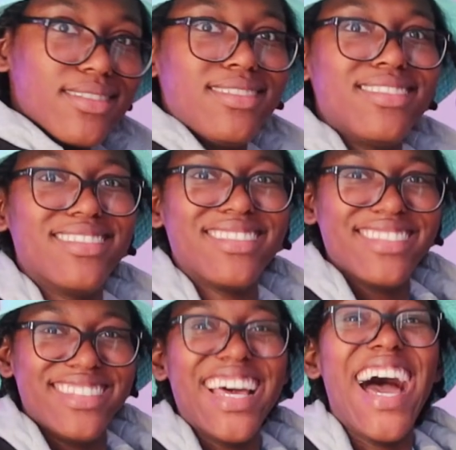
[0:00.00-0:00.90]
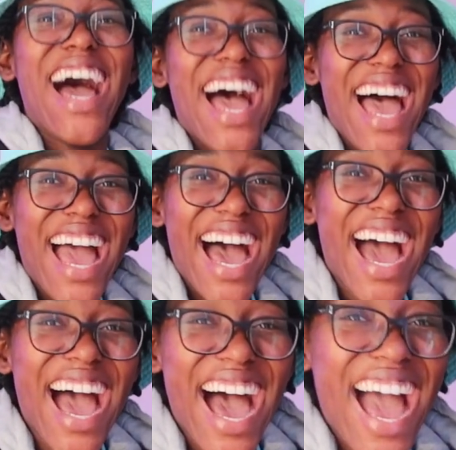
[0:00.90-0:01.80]
blue thing off,
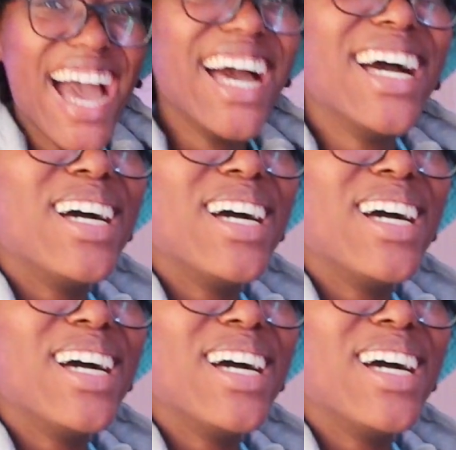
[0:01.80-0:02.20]
take it off.